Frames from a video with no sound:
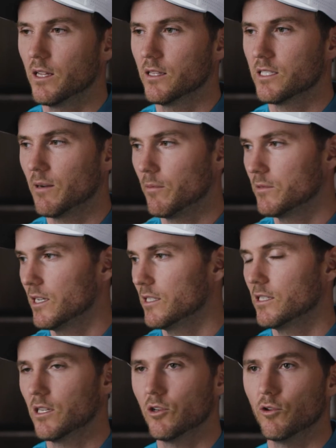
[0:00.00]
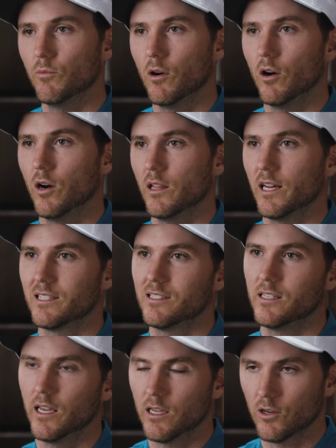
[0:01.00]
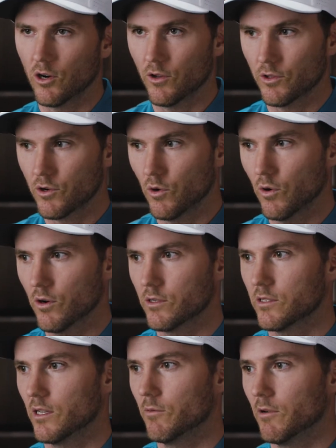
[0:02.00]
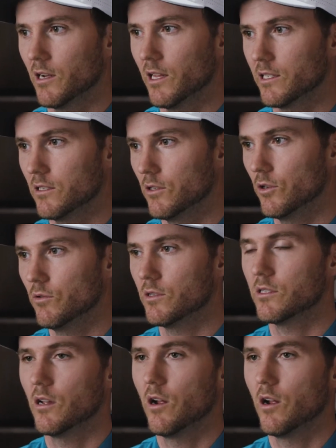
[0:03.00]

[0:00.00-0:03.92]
anytime I'm testing a new ball, I like to take it on the course. And what I like to do is